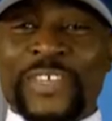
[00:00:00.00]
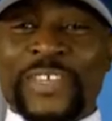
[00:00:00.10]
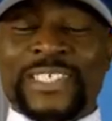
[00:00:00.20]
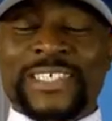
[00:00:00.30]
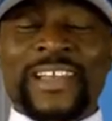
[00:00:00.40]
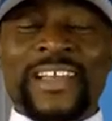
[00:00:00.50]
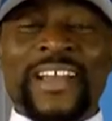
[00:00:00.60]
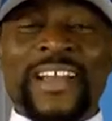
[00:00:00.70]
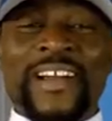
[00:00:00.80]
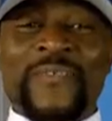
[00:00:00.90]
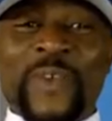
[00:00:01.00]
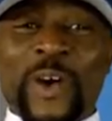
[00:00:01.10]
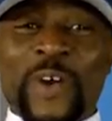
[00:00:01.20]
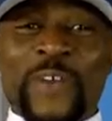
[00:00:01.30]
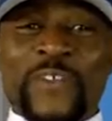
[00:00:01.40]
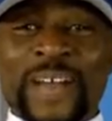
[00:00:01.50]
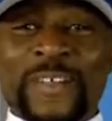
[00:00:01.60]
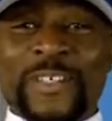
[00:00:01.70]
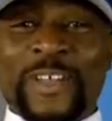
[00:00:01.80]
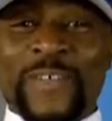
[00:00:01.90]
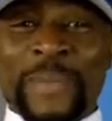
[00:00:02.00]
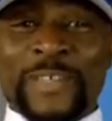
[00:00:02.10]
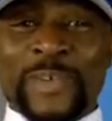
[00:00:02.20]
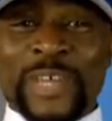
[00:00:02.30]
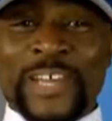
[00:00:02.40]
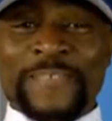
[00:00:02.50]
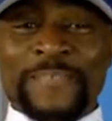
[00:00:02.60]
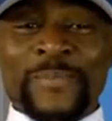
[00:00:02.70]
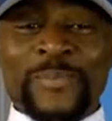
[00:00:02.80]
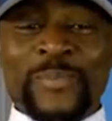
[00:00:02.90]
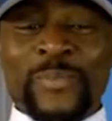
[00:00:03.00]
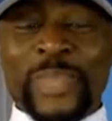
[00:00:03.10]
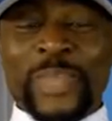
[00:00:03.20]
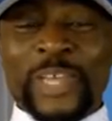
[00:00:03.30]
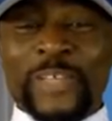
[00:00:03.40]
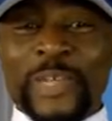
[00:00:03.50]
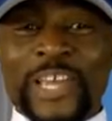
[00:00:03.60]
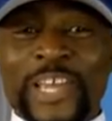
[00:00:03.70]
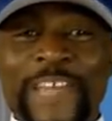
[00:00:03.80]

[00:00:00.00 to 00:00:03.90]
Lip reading: They carry out a very big action. The action what they